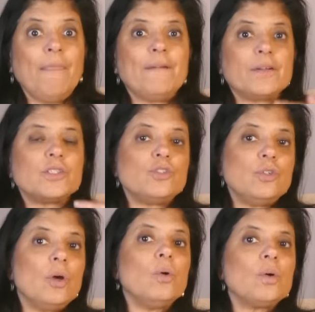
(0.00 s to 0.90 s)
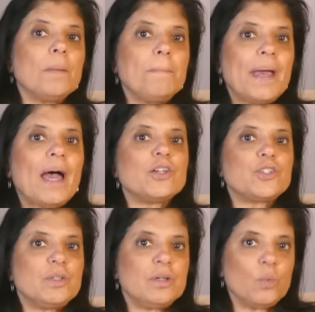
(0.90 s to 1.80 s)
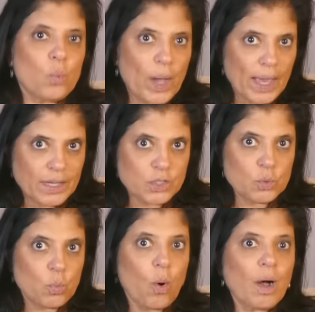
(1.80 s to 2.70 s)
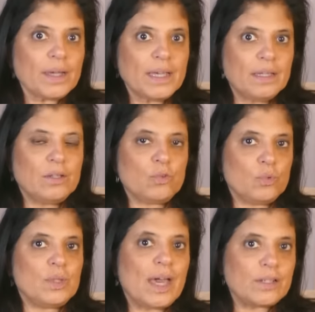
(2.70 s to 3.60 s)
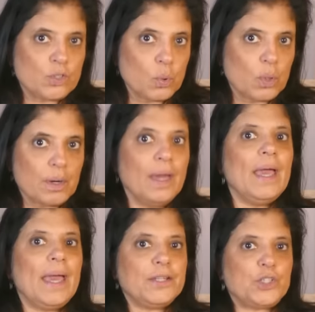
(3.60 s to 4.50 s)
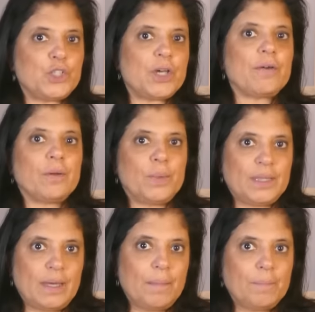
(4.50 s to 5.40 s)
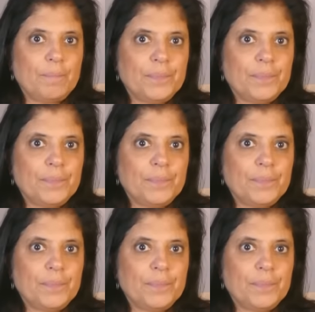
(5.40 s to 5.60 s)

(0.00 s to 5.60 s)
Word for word: There is no compassionate way to walk in through that door and share it with them.